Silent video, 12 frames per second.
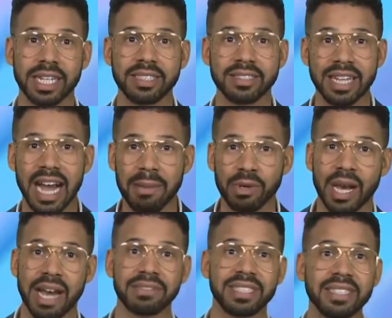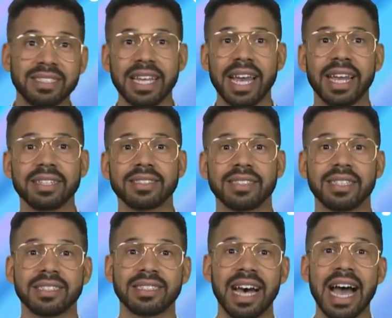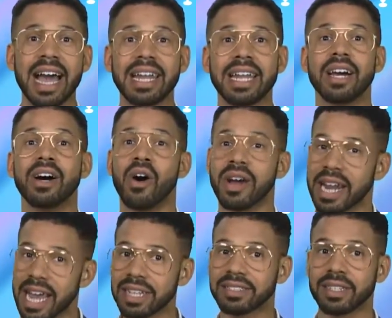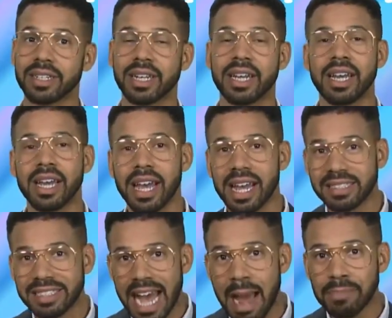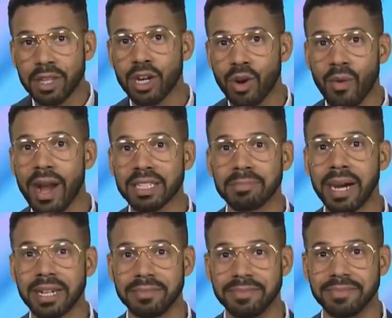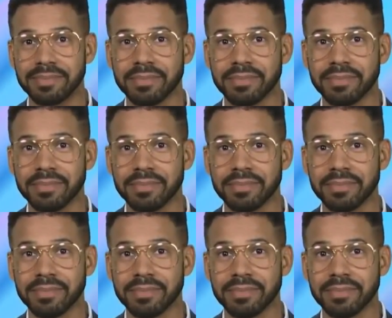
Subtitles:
and each time you'll have 10 seconds to decide on an answer and tap the correct button.